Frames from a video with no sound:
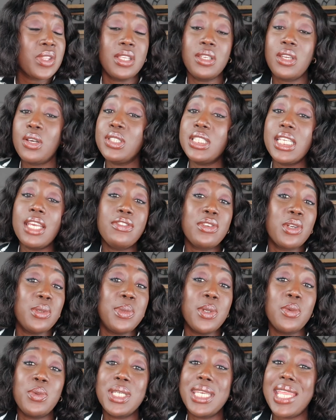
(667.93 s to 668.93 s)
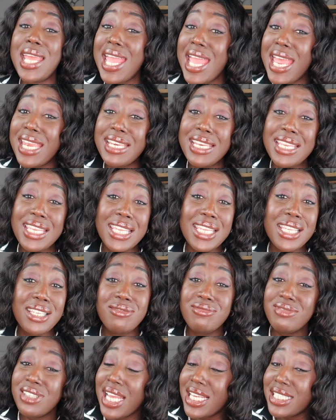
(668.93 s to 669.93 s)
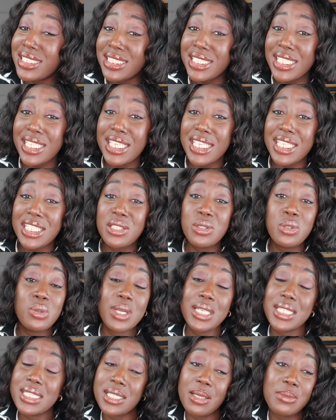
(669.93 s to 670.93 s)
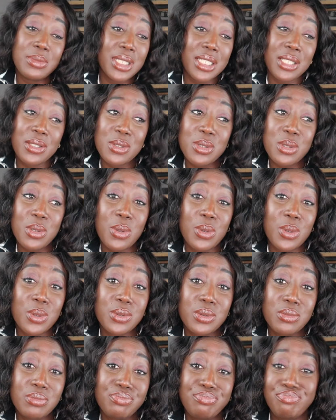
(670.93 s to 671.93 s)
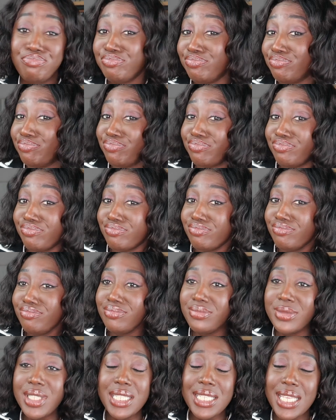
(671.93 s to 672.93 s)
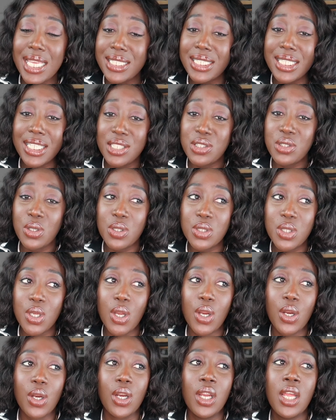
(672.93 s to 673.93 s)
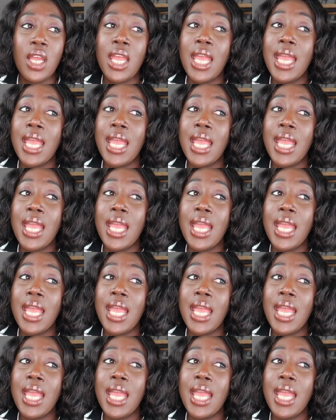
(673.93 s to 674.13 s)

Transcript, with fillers: You know, Jeff could be with any 19, 20 something years old Yep, he chose her.